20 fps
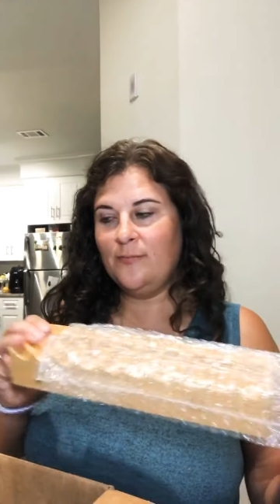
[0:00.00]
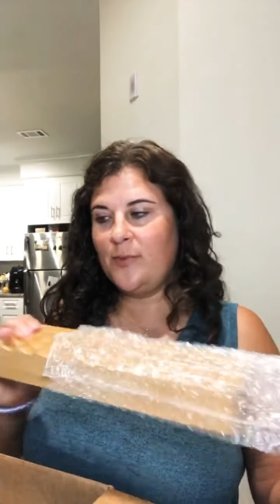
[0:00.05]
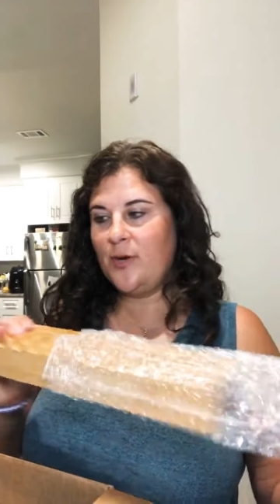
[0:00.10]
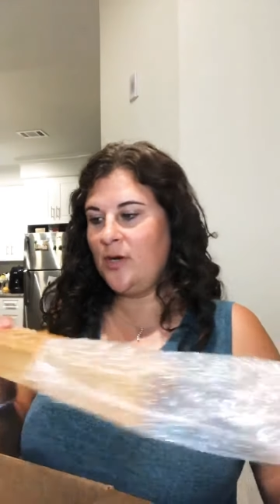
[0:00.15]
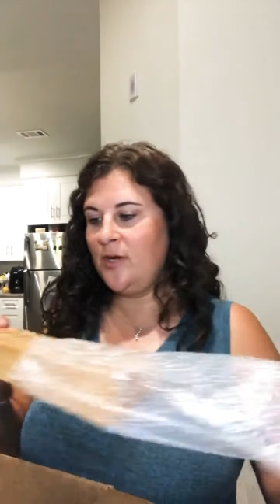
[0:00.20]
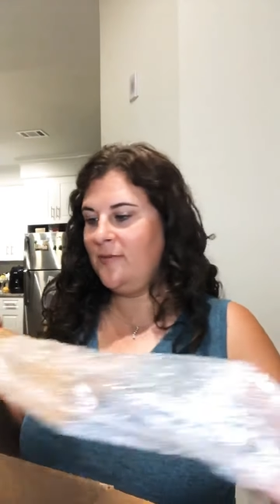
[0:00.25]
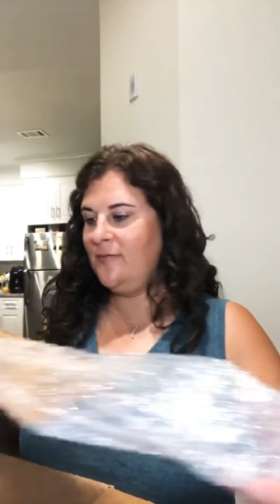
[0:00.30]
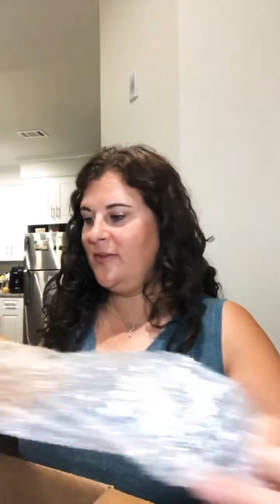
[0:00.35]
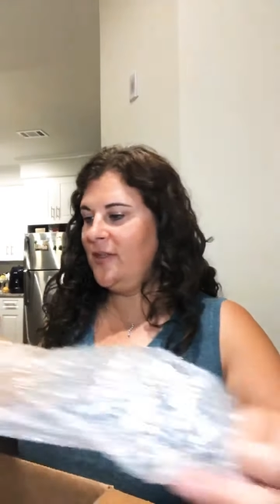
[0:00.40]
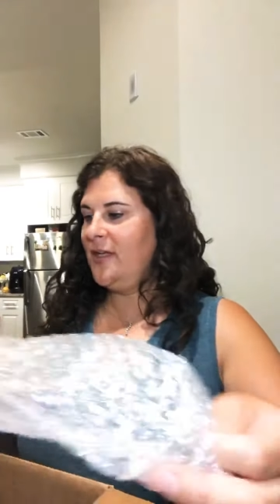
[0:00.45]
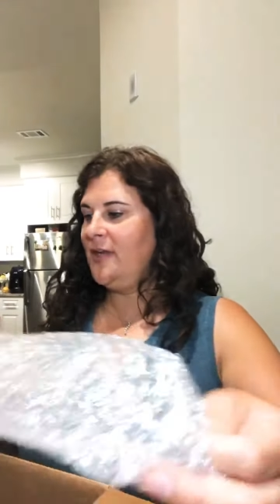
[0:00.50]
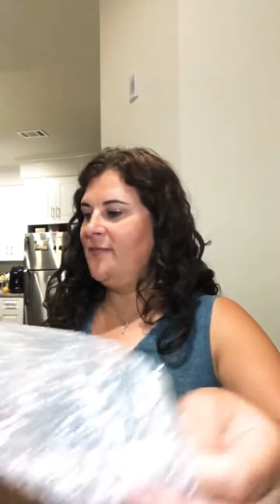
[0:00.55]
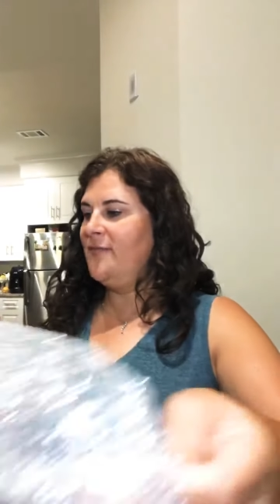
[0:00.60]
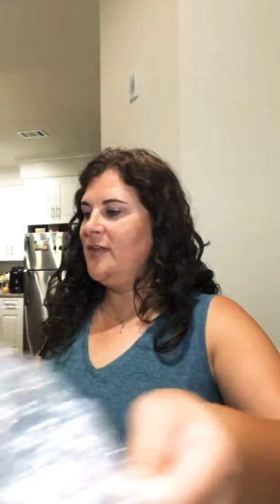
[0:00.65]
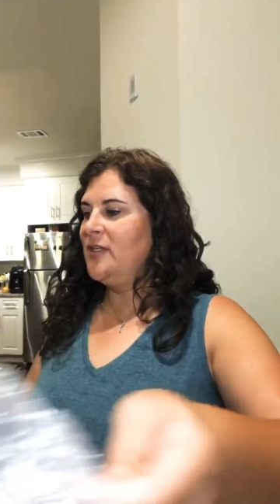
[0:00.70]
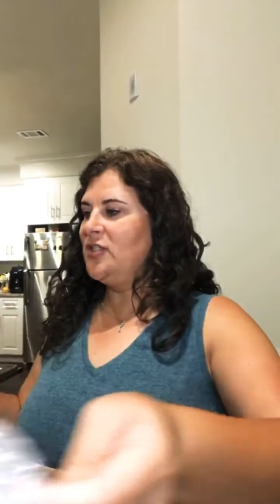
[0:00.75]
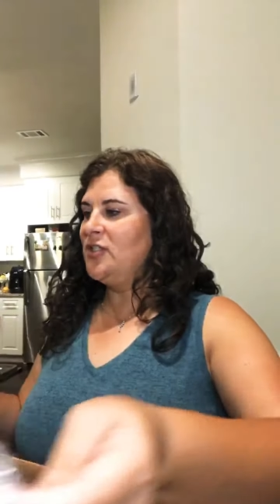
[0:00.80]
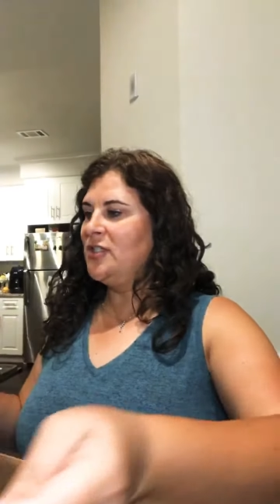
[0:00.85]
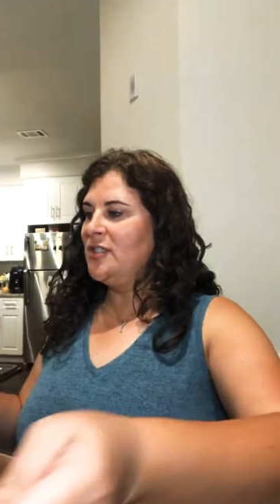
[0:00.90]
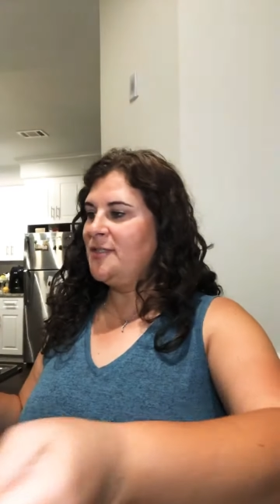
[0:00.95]
part of the
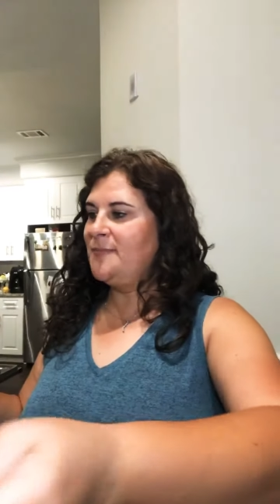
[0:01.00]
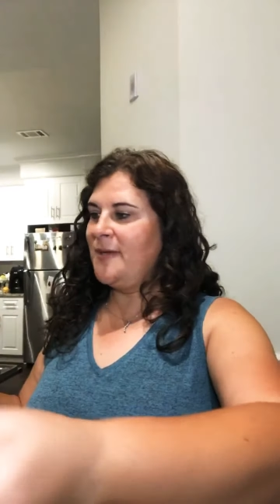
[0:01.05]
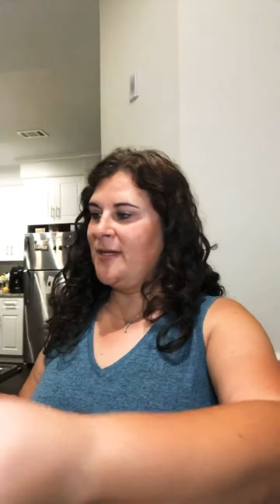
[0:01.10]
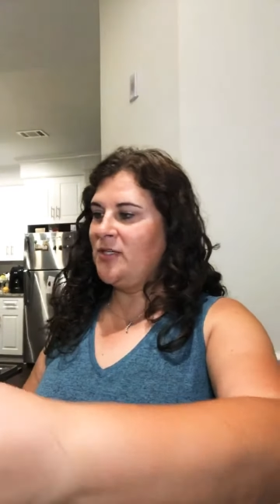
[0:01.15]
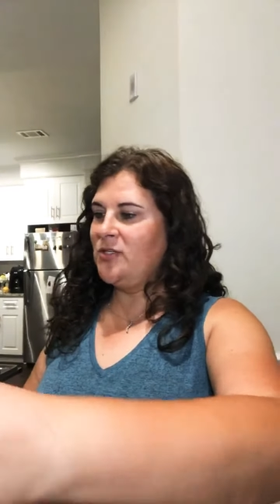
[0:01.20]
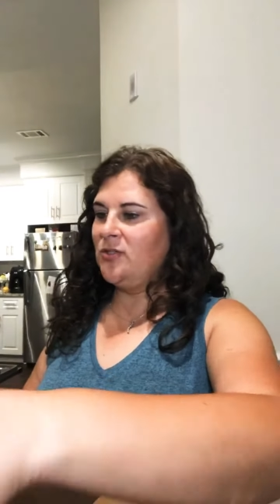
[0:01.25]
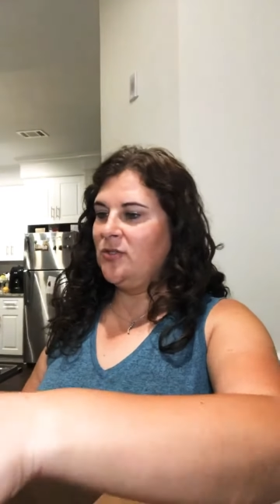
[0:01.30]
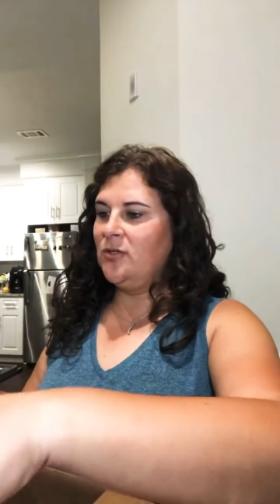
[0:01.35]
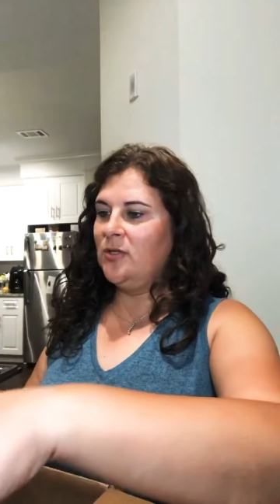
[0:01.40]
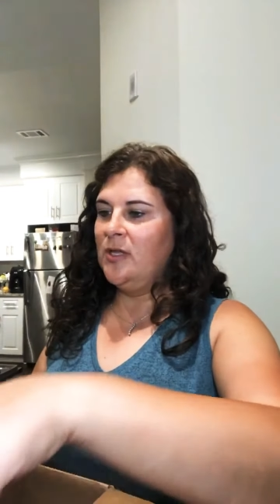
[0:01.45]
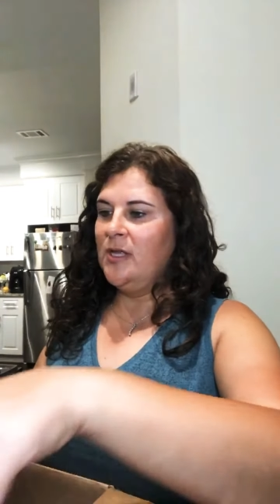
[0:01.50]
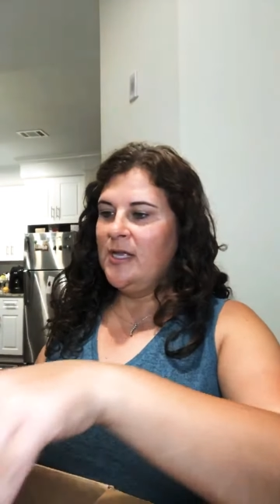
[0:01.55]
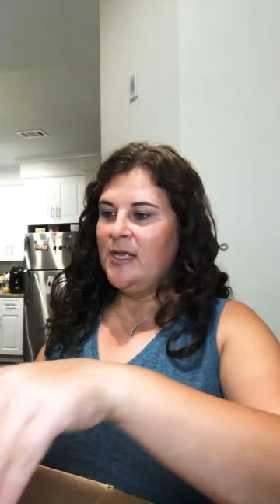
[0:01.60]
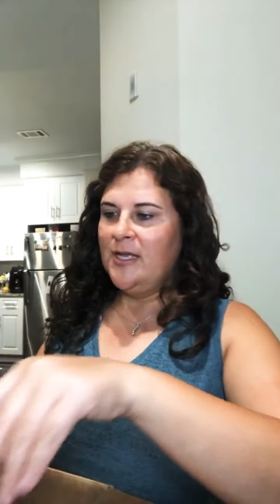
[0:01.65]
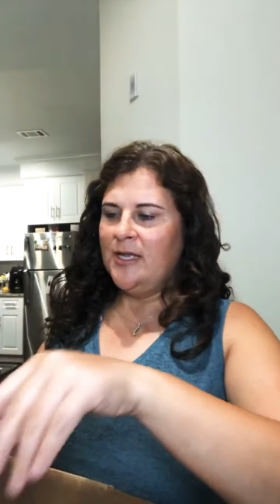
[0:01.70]
convention special.